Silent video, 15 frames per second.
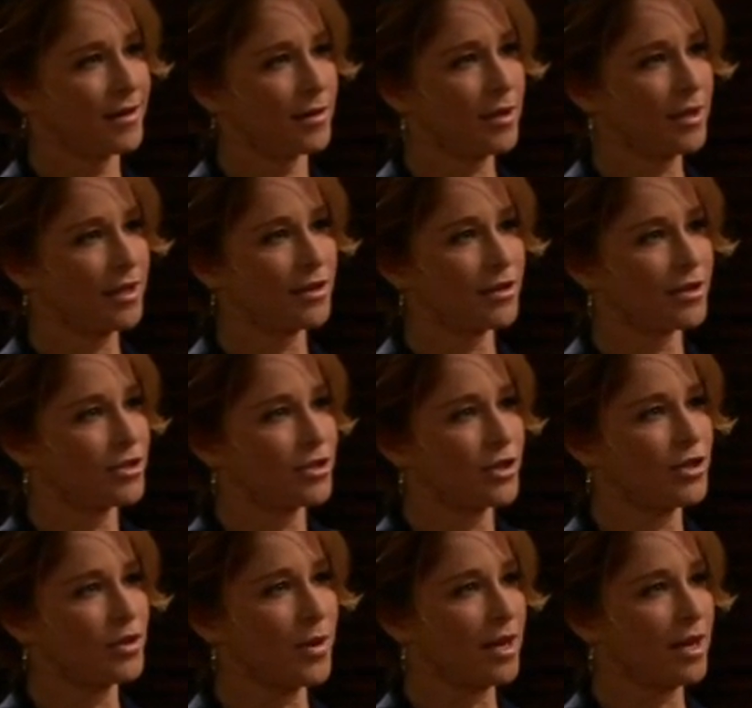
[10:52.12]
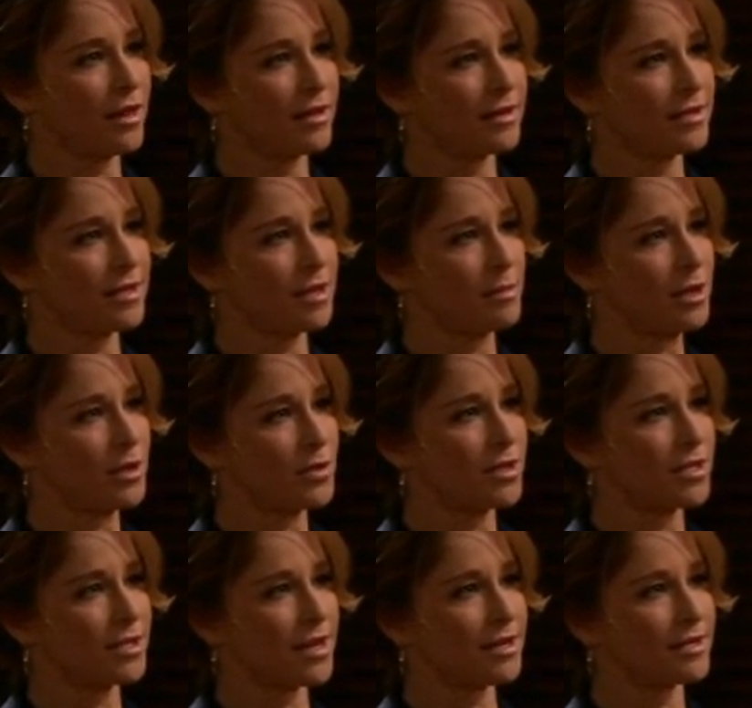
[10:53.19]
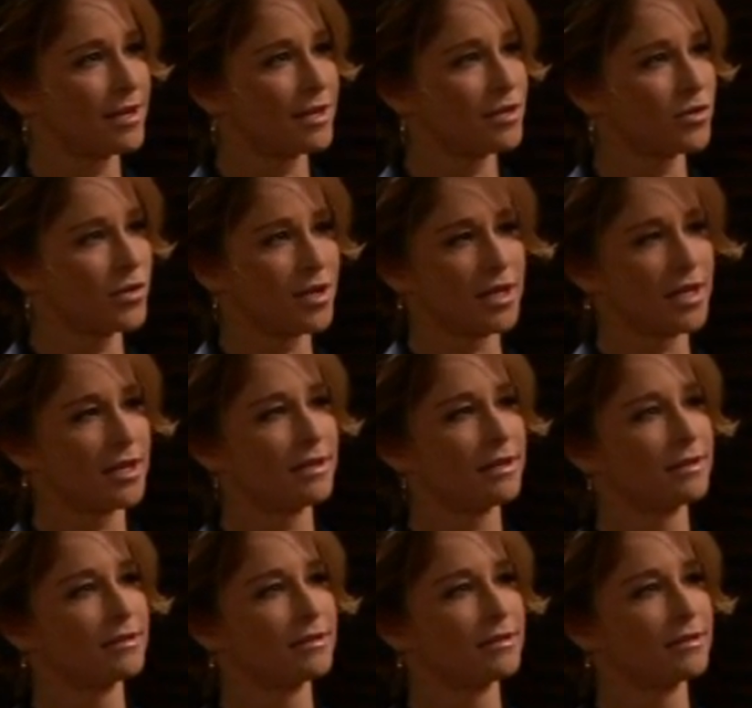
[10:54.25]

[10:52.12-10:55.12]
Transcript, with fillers: Really, you guys should do anything to see me lose this case against Greenlee.